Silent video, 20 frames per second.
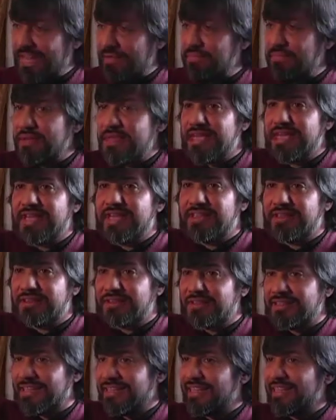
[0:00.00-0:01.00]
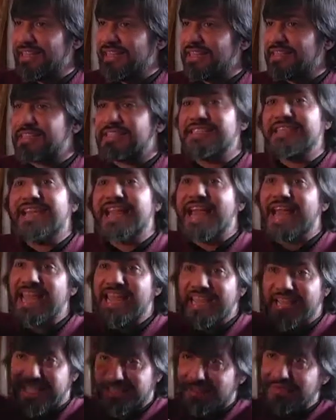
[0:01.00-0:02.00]
a big
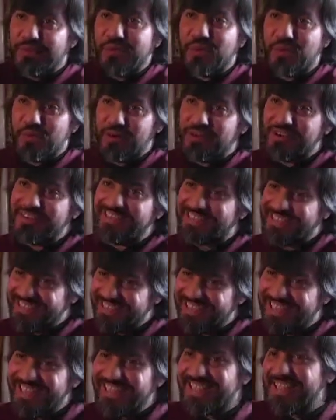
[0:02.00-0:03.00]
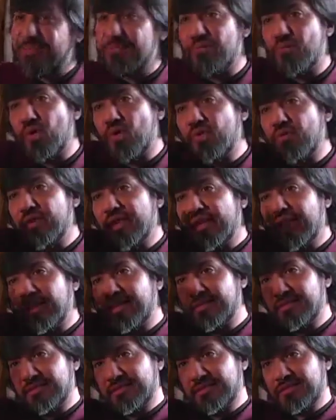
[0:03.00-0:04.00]
snake, if you want, moving
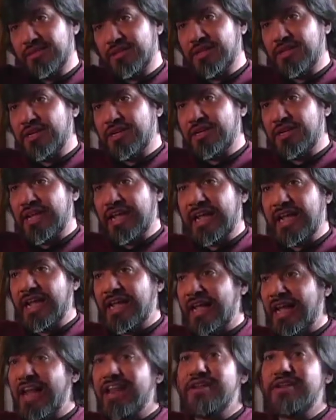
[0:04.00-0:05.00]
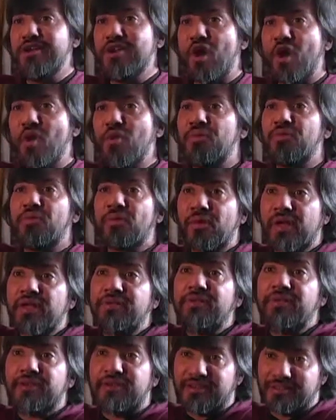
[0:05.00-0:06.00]
on an unknown
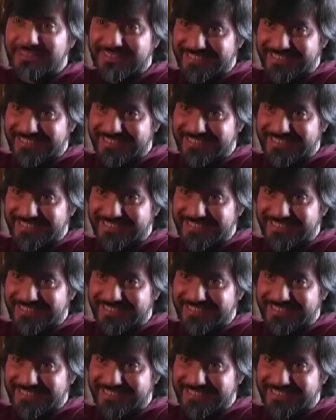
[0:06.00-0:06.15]
river,